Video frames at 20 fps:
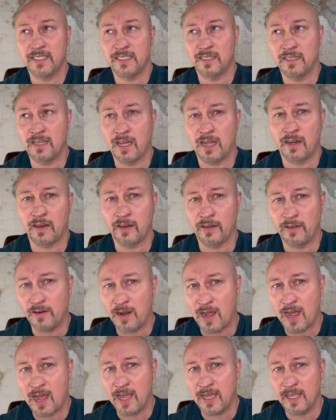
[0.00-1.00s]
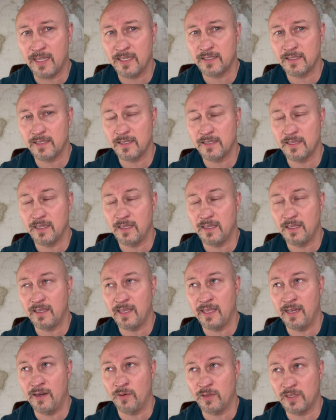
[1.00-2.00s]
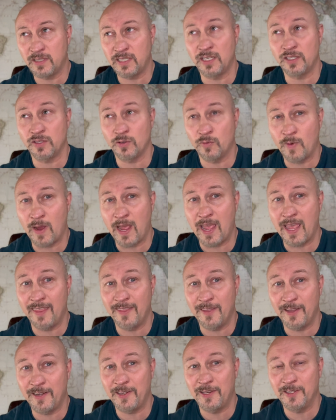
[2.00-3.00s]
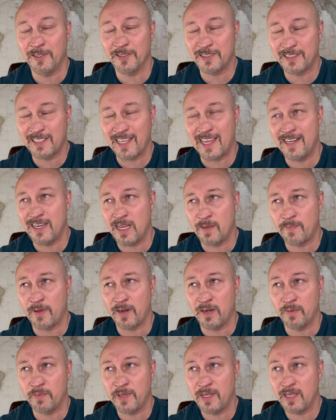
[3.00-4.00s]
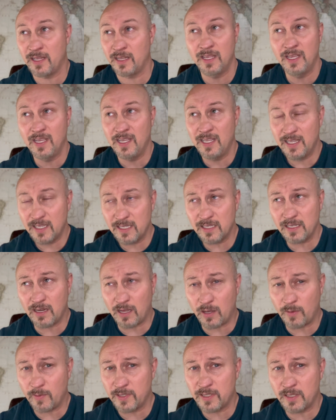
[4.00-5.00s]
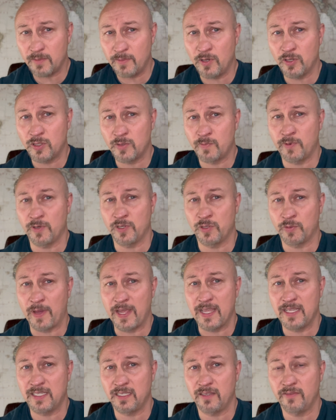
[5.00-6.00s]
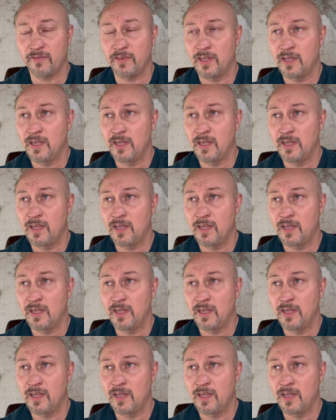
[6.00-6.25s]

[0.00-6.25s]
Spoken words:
and dot all your I's, such a way that you'll stand up on appeal isn't always the most persuasive.